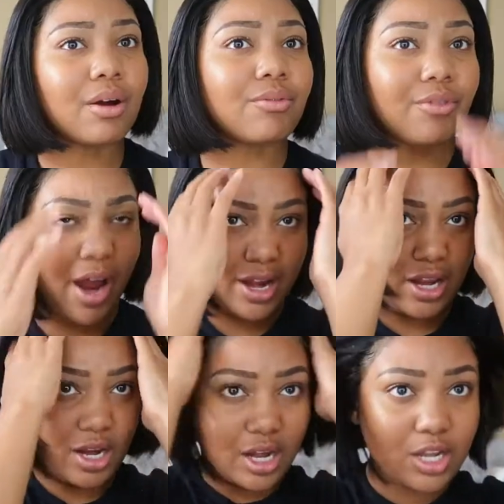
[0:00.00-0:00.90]

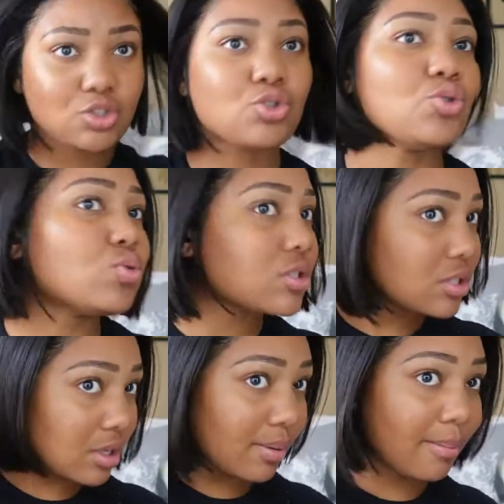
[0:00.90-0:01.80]
Alrighty, let's do
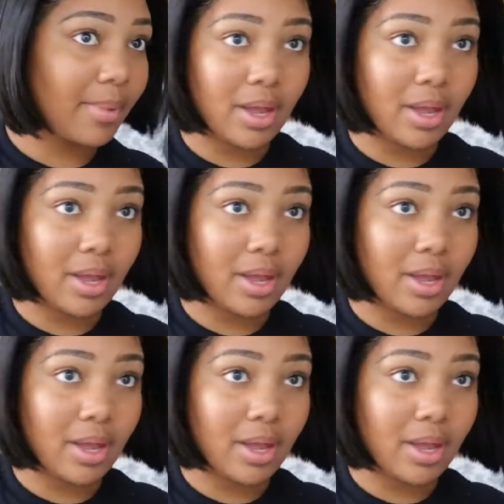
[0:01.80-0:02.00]
some